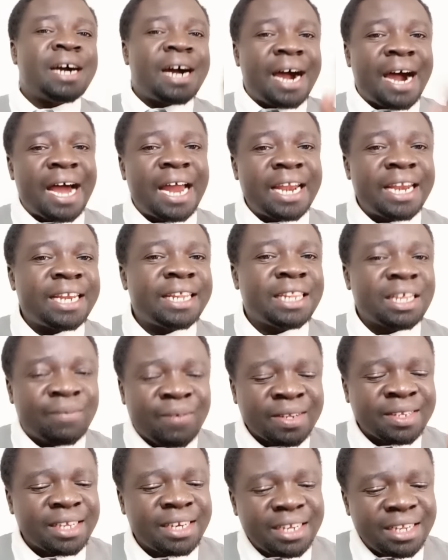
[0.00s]
And the
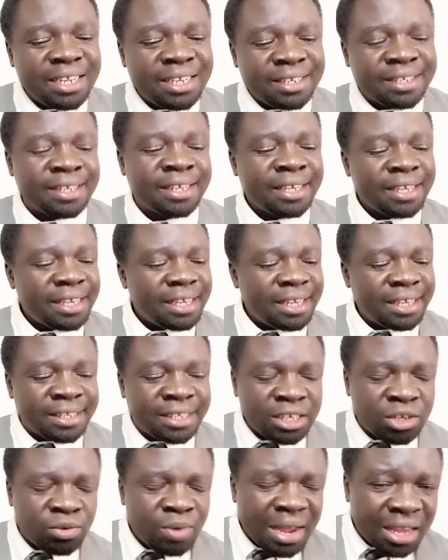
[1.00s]
question is
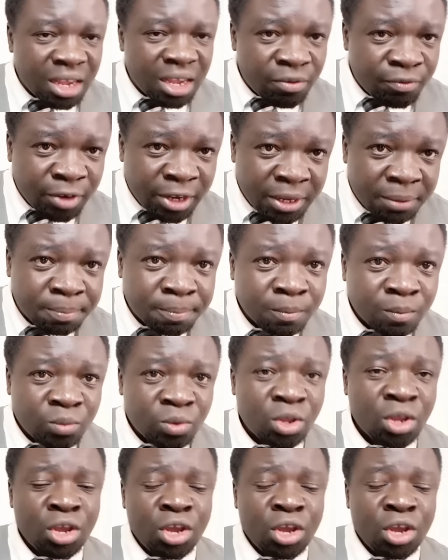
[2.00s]
it working for him?